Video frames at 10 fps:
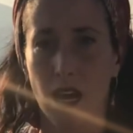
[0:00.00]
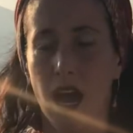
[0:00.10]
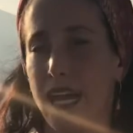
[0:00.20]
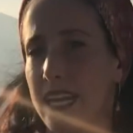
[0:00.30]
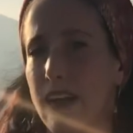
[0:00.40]

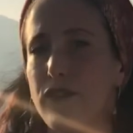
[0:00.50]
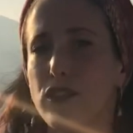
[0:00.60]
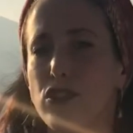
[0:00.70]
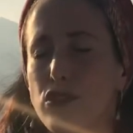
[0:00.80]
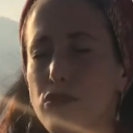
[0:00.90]
I never
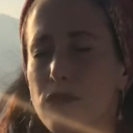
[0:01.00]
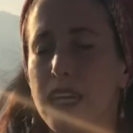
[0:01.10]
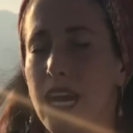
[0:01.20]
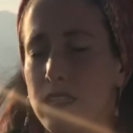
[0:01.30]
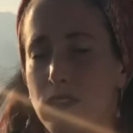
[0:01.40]
truly
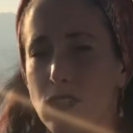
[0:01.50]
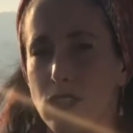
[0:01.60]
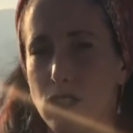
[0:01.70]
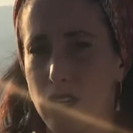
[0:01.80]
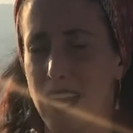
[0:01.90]

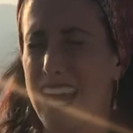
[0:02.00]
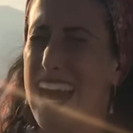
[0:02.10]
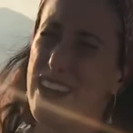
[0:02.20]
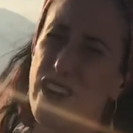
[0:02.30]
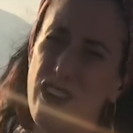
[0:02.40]
understood. I
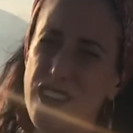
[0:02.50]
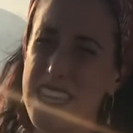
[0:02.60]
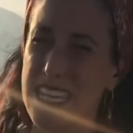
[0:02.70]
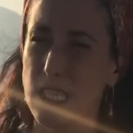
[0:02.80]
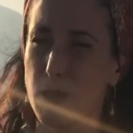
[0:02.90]
had heard
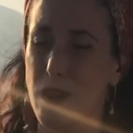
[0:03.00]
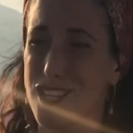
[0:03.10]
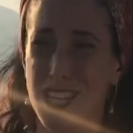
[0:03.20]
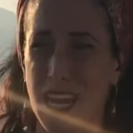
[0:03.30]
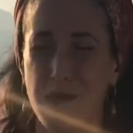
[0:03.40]
the
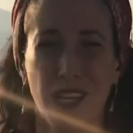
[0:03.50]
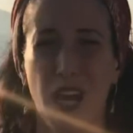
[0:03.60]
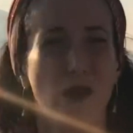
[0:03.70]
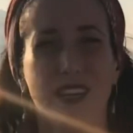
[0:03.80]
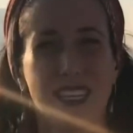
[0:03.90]
expression. I mean, I
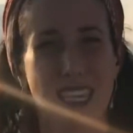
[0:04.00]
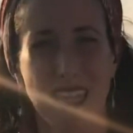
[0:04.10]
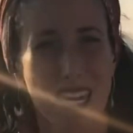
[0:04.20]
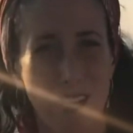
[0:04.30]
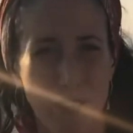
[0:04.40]
work as a
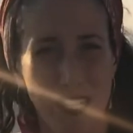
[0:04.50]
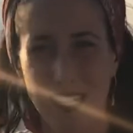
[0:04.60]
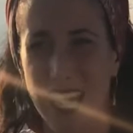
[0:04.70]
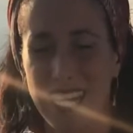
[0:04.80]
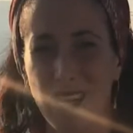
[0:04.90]

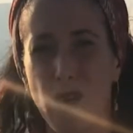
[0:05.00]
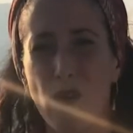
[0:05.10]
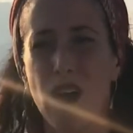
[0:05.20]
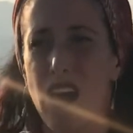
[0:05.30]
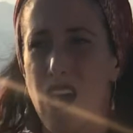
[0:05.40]
therapist. I
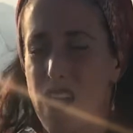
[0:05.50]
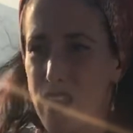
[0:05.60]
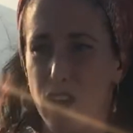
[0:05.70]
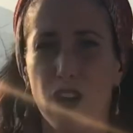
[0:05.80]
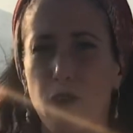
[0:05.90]
know
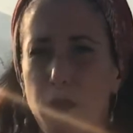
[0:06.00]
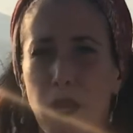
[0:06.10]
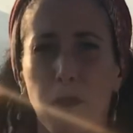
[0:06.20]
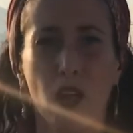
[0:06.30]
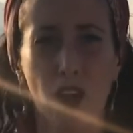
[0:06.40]
that hurt
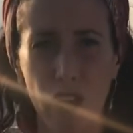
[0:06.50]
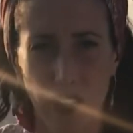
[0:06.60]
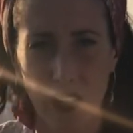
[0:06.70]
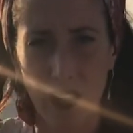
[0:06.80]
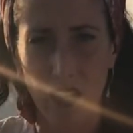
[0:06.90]
people hurt.
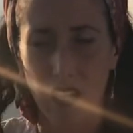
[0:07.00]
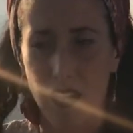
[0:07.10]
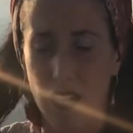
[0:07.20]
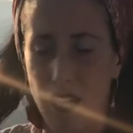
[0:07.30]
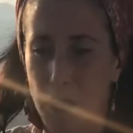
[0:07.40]

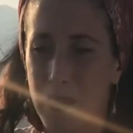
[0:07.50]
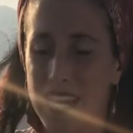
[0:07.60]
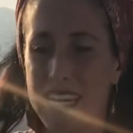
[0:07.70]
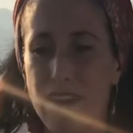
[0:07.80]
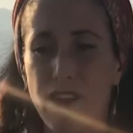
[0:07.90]
But I
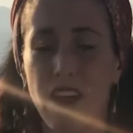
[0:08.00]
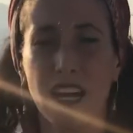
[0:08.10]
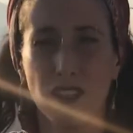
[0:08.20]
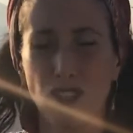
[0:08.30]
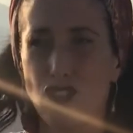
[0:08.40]
never
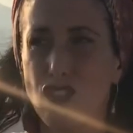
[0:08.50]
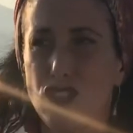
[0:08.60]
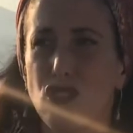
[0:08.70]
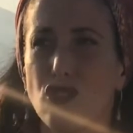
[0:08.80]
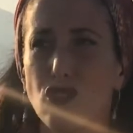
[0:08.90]

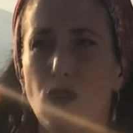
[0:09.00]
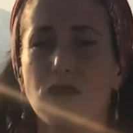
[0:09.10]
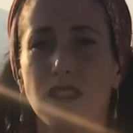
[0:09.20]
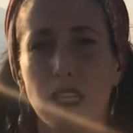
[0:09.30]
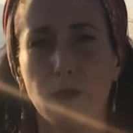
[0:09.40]
understood so
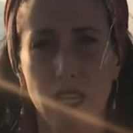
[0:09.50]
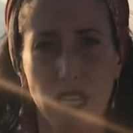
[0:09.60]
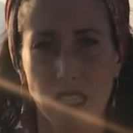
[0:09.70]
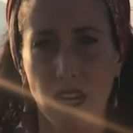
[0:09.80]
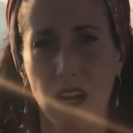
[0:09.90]
deeply
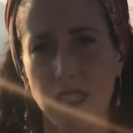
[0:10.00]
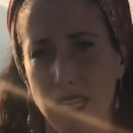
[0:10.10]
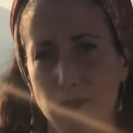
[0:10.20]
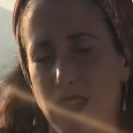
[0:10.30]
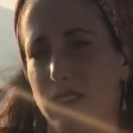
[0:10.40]
this
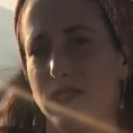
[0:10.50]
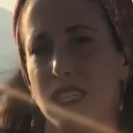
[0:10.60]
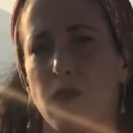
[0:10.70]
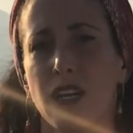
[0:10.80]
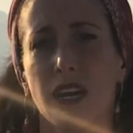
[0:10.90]
concept that if
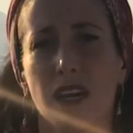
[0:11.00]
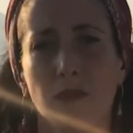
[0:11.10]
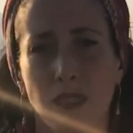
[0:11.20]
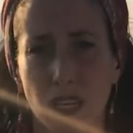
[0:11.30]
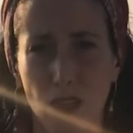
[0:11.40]
someone
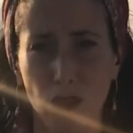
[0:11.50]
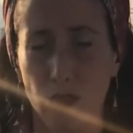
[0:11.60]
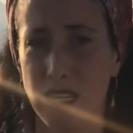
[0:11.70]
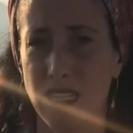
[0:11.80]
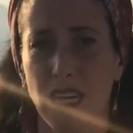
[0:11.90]
comes at you
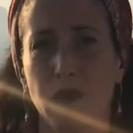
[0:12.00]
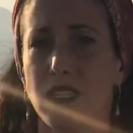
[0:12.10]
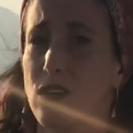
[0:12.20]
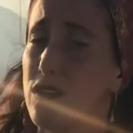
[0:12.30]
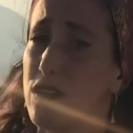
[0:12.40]
and is coming
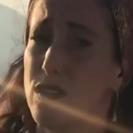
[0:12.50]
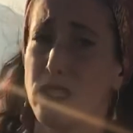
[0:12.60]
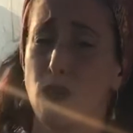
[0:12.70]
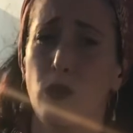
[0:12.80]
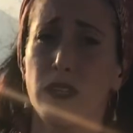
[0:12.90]
to hurt you,
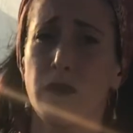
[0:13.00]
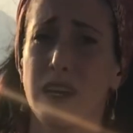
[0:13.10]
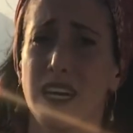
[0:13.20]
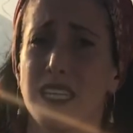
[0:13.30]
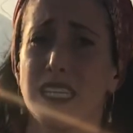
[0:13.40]
it's only
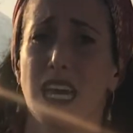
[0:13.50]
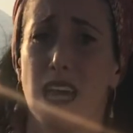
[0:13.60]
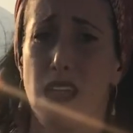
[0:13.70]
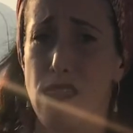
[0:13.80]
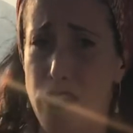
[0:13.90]
because
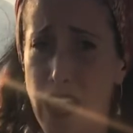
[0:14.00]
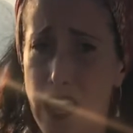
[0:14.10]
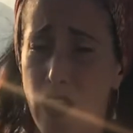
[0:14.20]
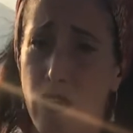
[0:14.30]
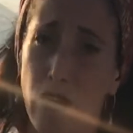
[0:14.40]
they
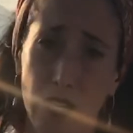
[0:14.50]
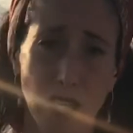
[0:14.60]
are hurting